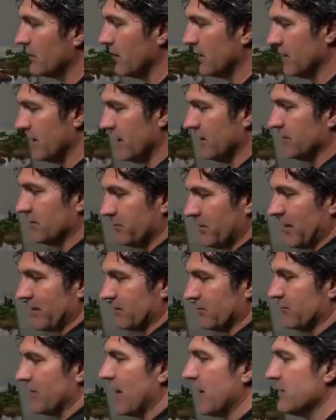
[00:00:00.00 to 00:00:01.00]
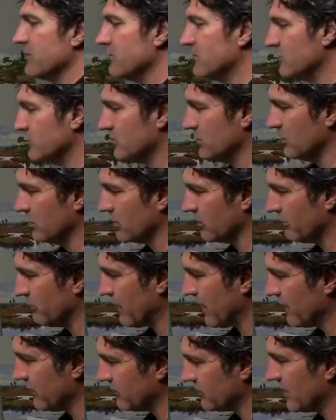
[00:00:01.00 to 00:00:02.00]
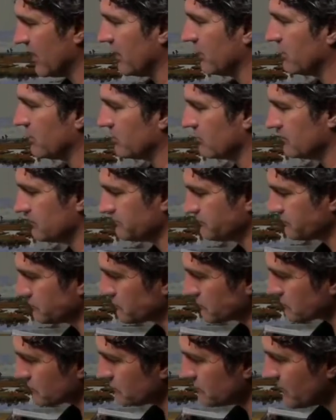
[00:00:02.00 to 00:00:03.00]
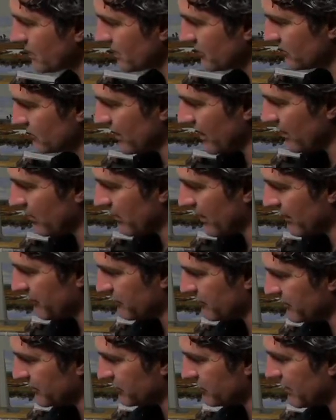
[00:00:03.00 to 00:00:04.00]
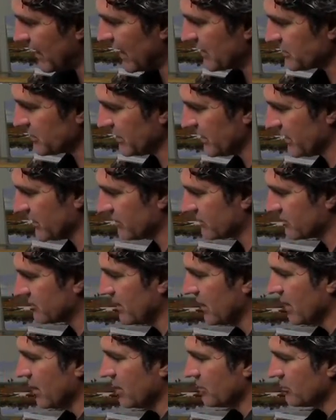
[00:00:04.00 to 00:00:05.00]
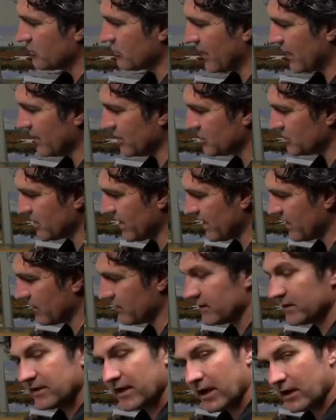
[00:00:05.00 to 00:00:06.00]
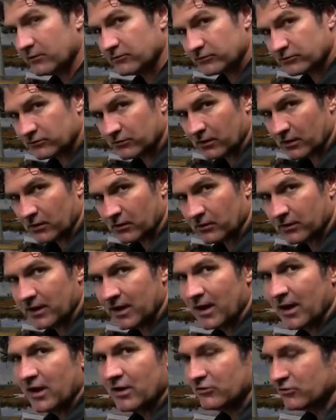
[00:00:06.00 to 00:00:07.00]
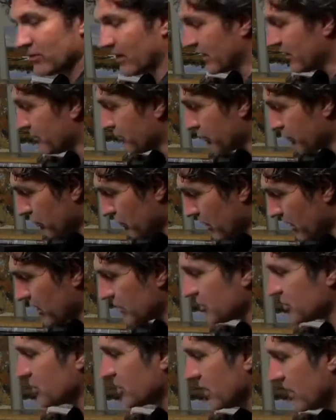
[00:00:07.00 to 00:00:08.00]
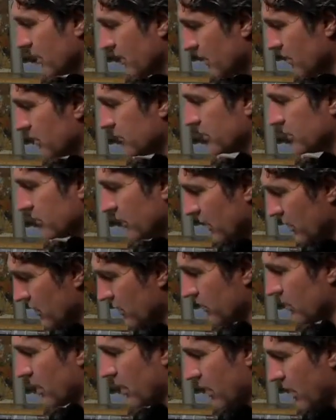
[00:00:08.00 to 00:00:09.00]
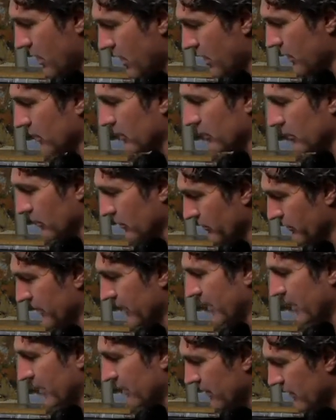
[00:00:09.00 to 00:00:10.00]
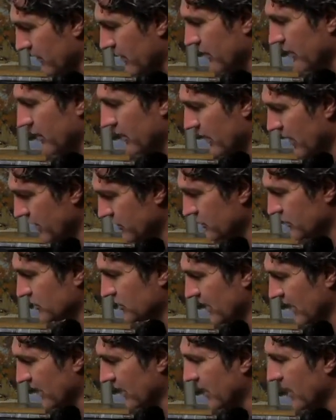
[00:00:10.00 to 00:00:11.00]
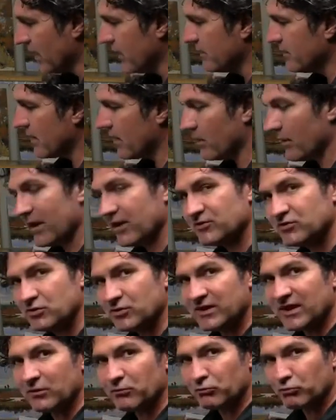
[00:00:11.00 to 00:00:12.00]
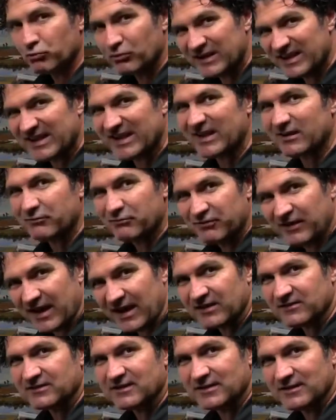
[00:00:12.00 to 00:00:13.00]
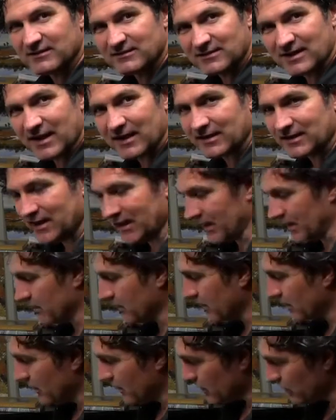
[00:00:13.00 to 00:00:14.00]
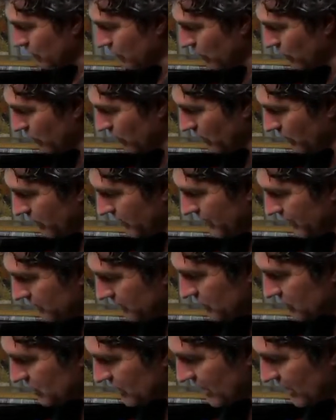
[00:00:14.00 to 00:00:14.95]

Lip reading: again, to practice values, is do little value scales. Stay away from the scratchiness. Try to shade on the downstroke. Try to brush the tone on a little bit as you're shading. Now, as you get really advanced in this technique, you will be able to